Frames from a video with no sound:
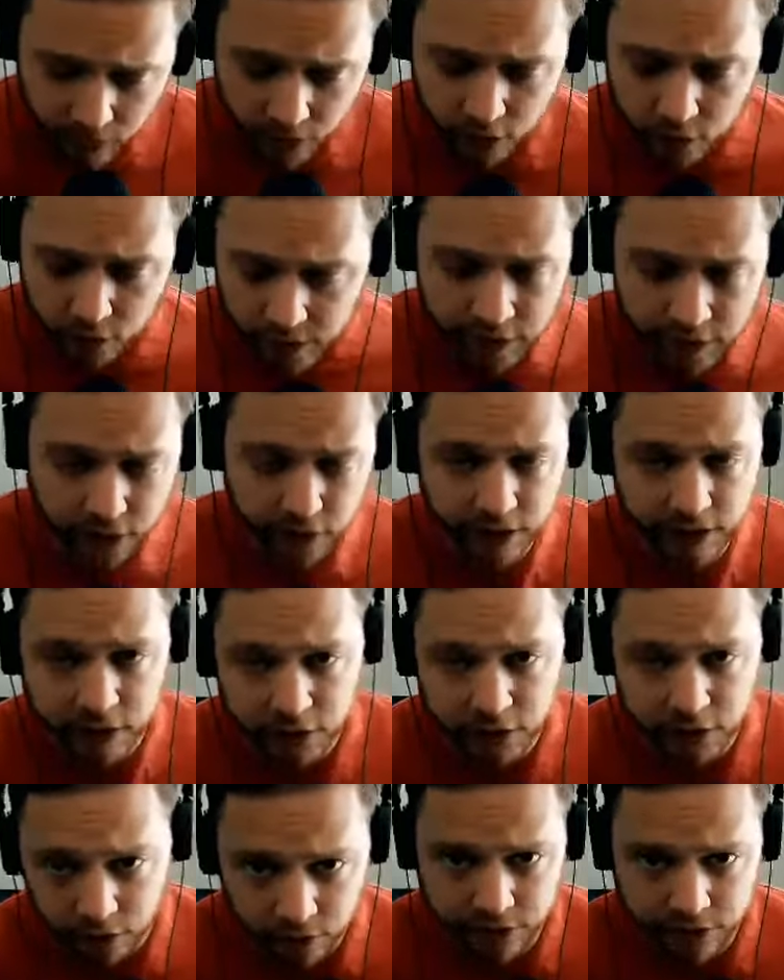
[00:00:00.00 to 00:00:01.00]
You got your
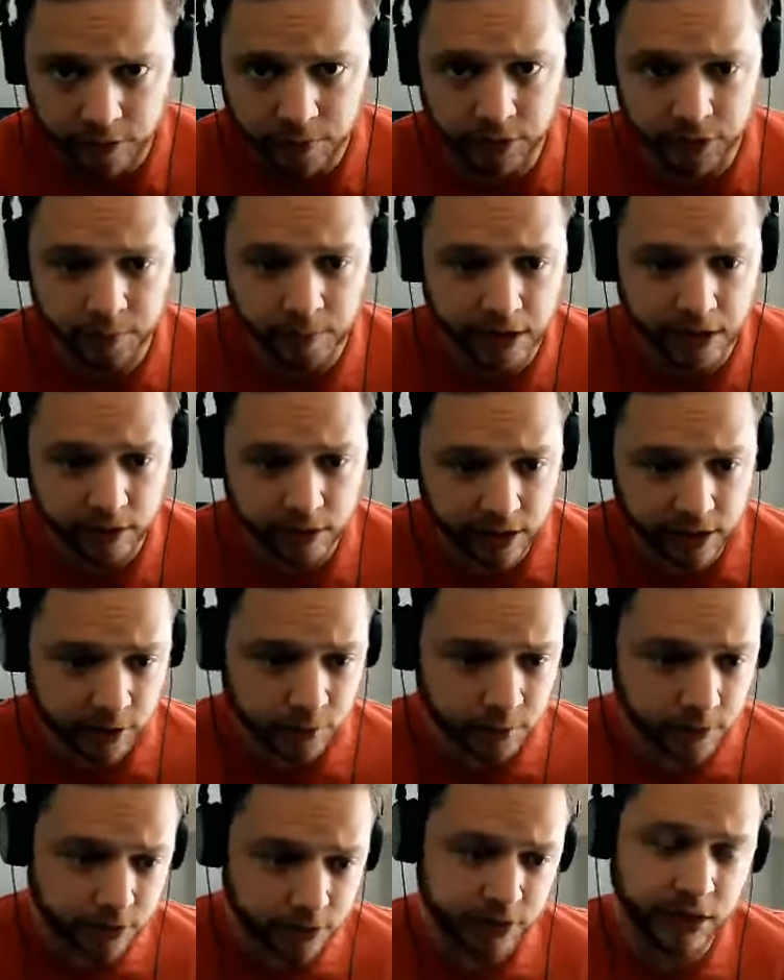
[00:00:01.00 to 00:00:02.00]
internal subject matter
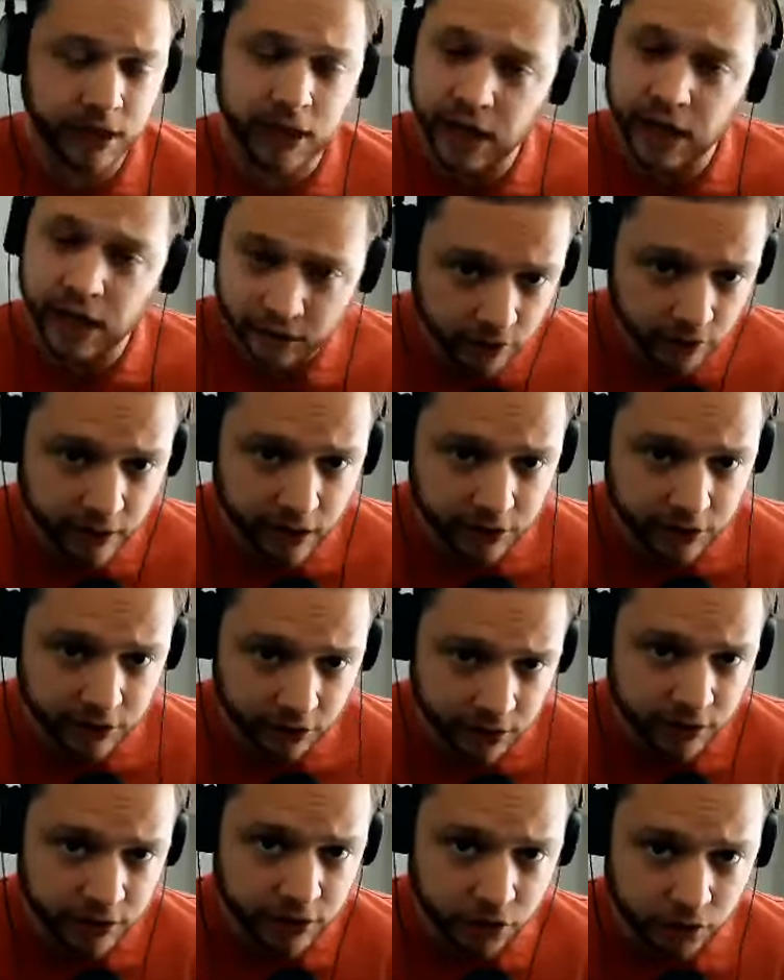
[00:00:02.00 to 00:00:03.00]
experts, and you got your
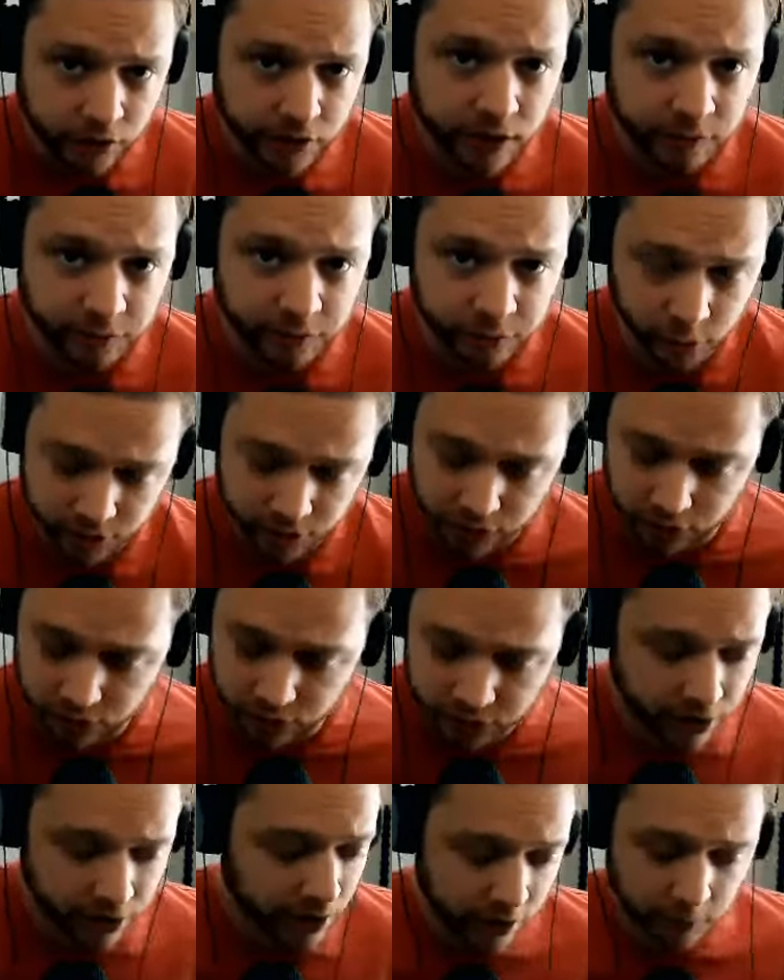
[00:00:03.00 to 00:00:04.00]
industry
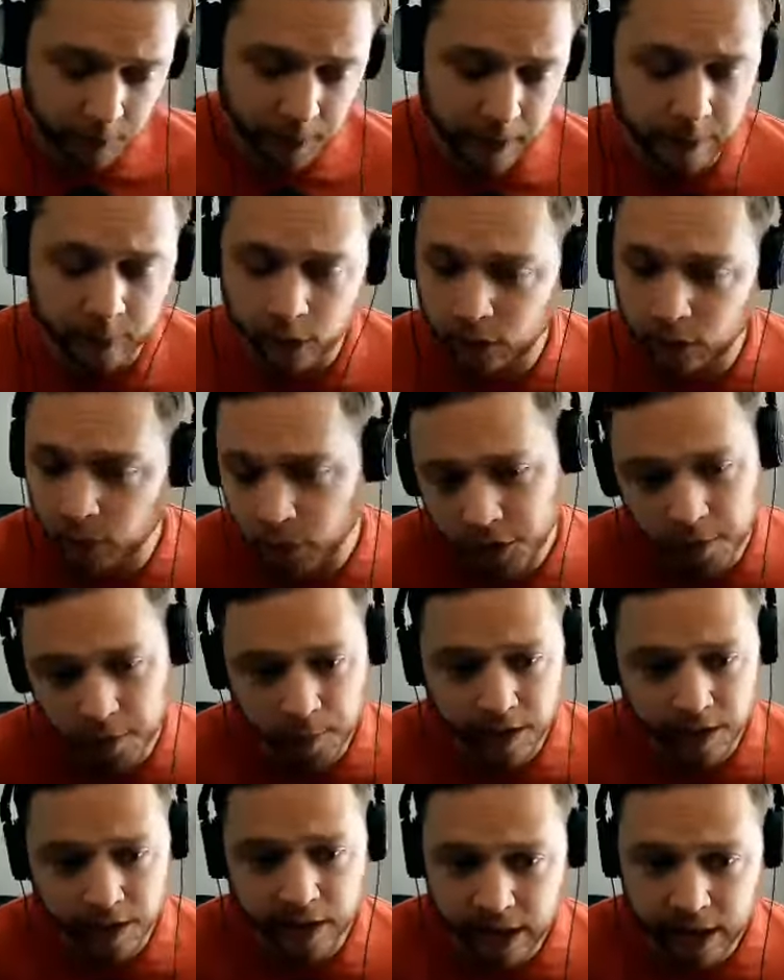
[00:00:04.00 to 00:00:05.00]
influencers, the people who are the
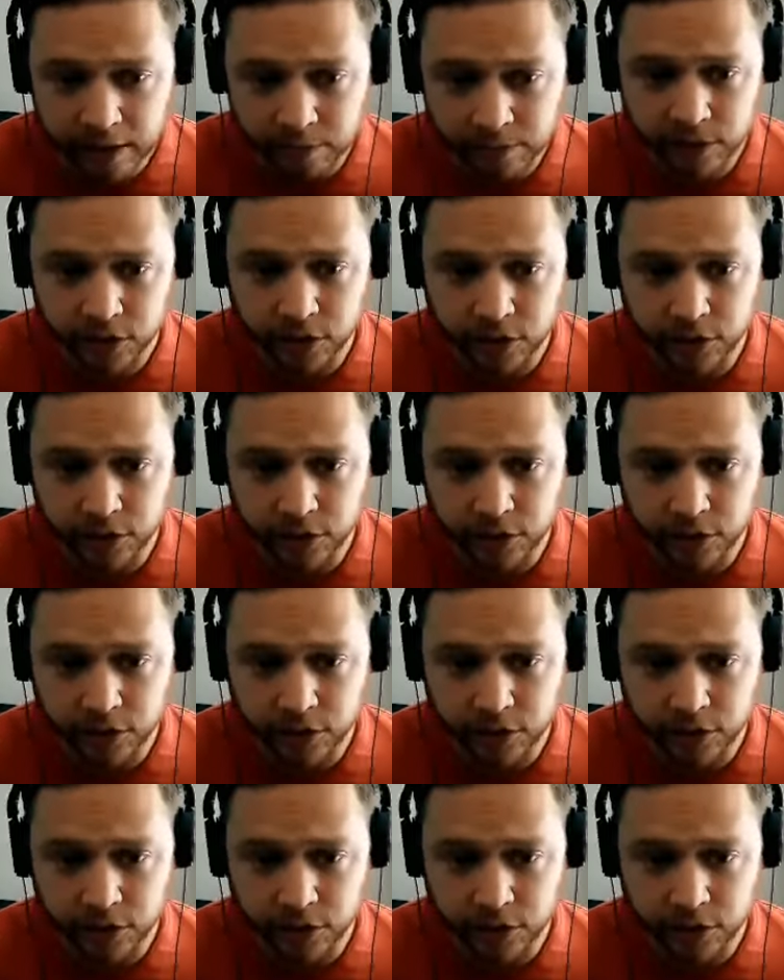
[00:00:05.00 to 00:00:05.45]
big names in your